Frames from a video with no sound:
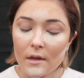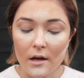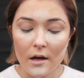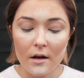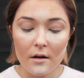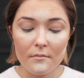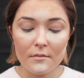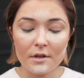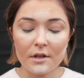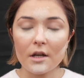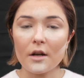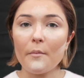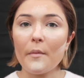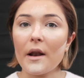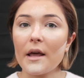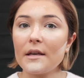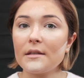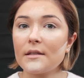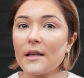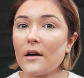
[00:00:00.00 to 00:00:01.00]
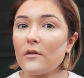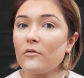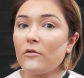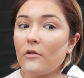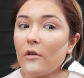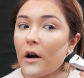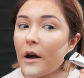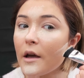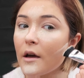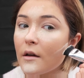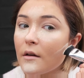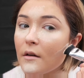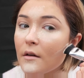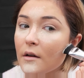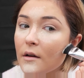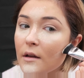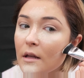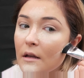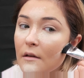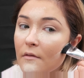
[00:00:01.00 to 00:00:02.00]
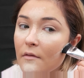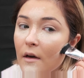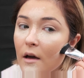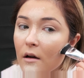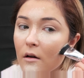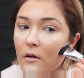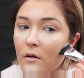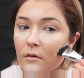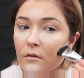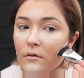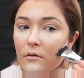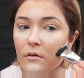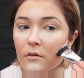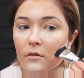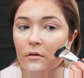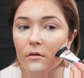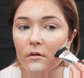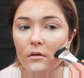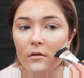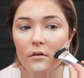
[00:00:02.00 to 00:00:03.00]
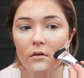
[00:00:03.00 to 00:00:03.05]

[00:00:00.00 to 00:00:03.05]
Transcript: And I'm just going to place that right underneath that contour.